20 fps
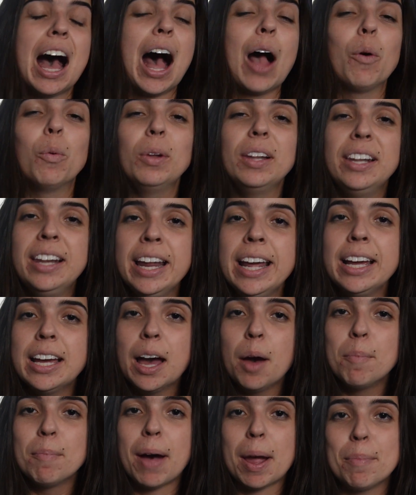I will
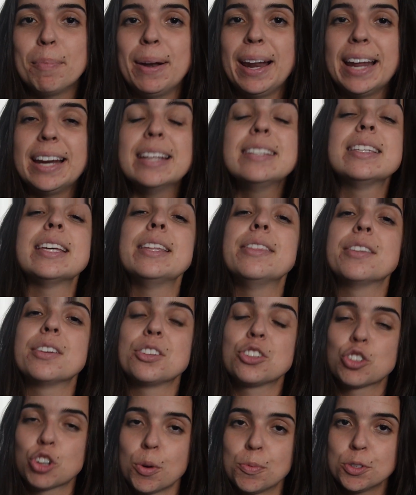link my playlist in the
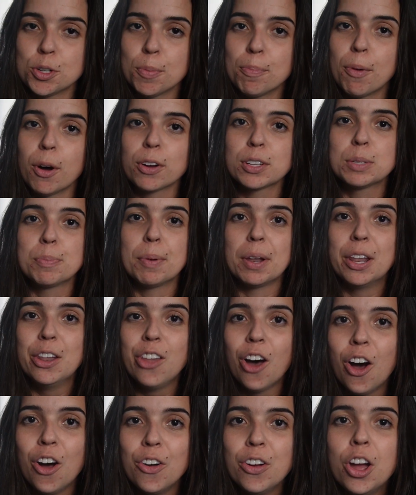description box
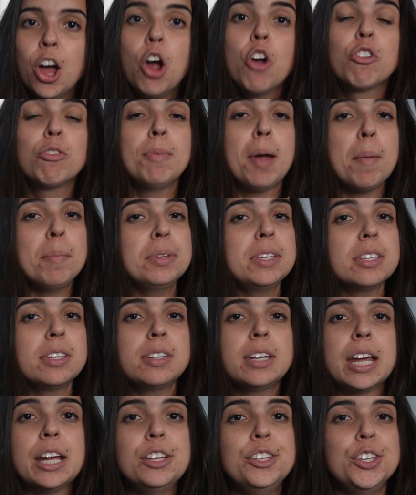below. Remember to
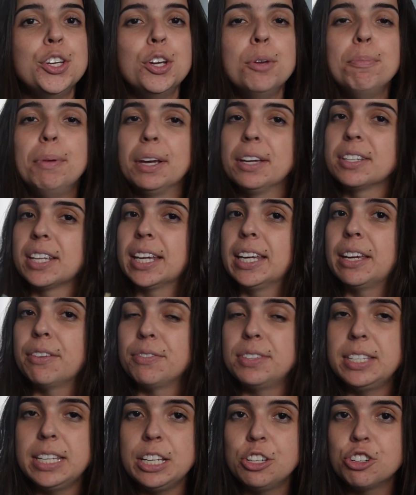stay tuned because I
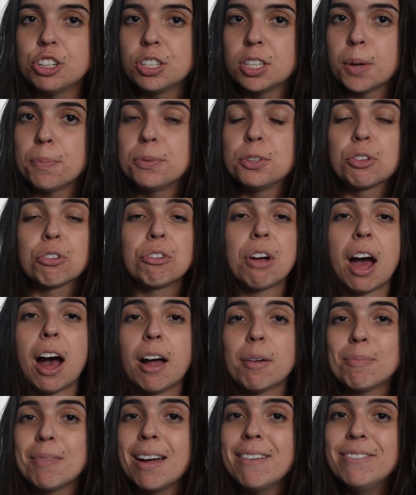give teacher tips
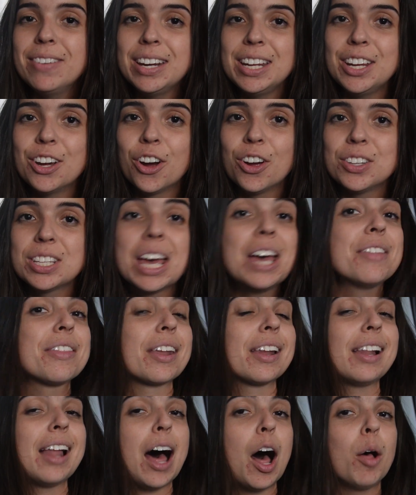throughout my videos
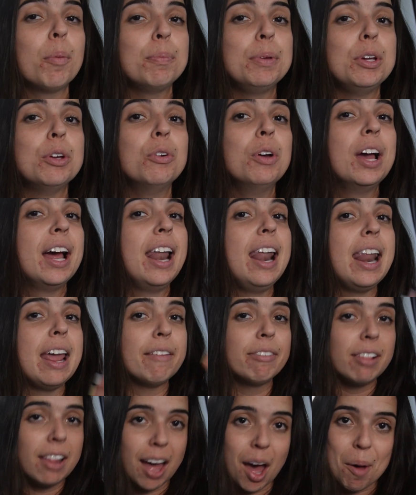that will help you
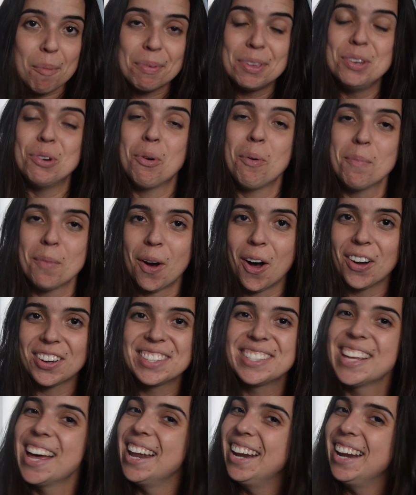level up your marks.